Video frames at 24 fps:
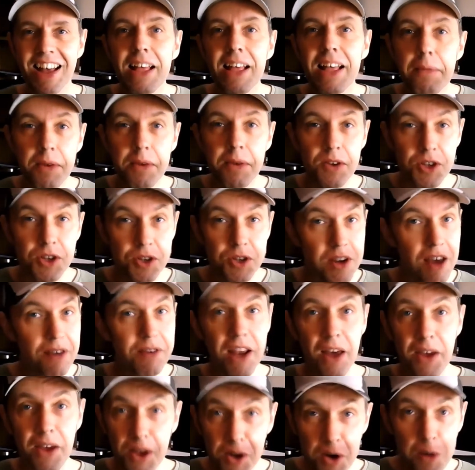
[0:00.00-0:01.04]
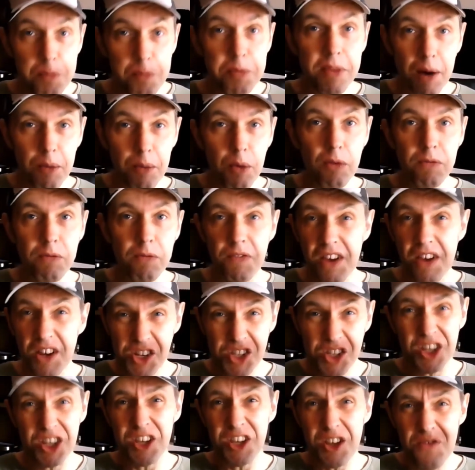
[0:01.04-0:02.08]
Because you never know, it could be that one
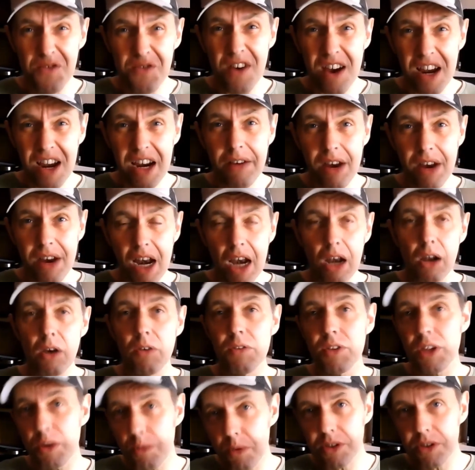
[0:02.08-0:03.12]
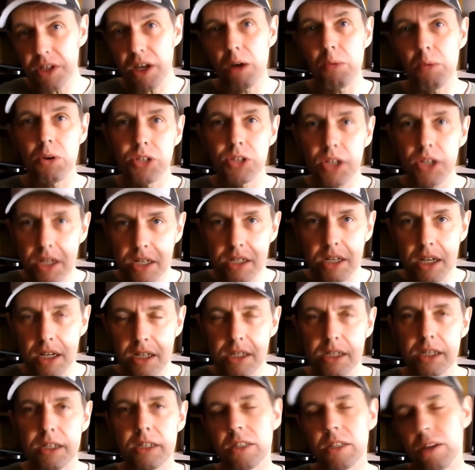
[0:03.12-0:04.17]
feature that you really, really love and you want to go and watch it.
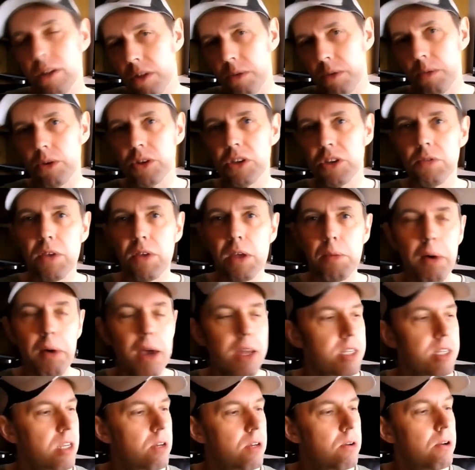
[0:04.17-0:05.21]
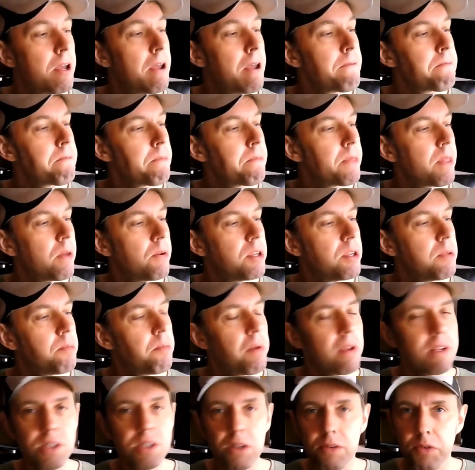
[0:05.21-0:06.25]
It's on the one you've eBayed, so it
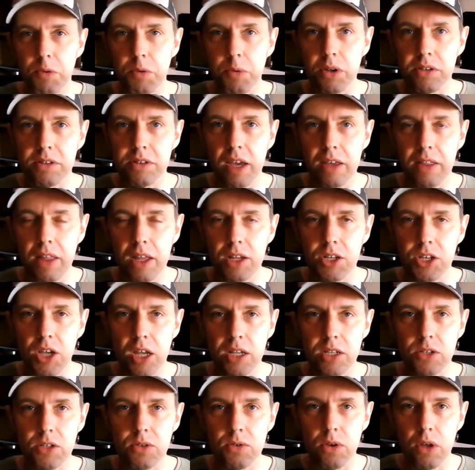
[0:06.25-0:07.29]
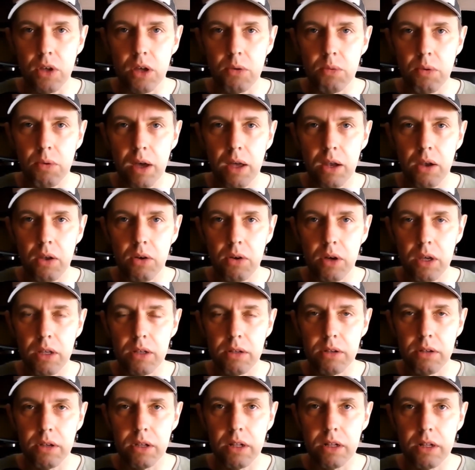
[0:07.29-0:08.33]
depends on if you want to take that chance or not, how long
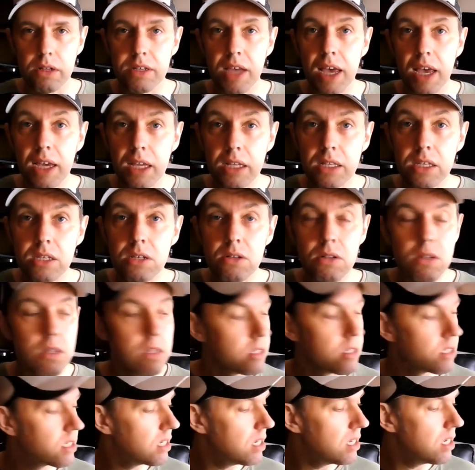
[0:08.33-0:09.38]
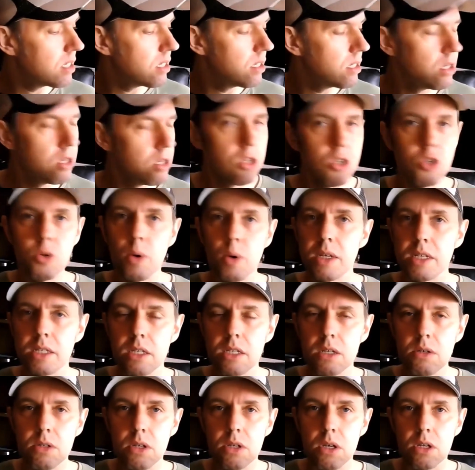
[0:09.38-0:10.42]
it'll take until season
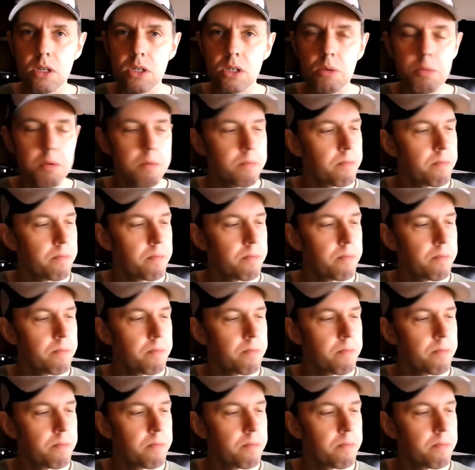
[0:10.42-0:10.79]
22 turns up.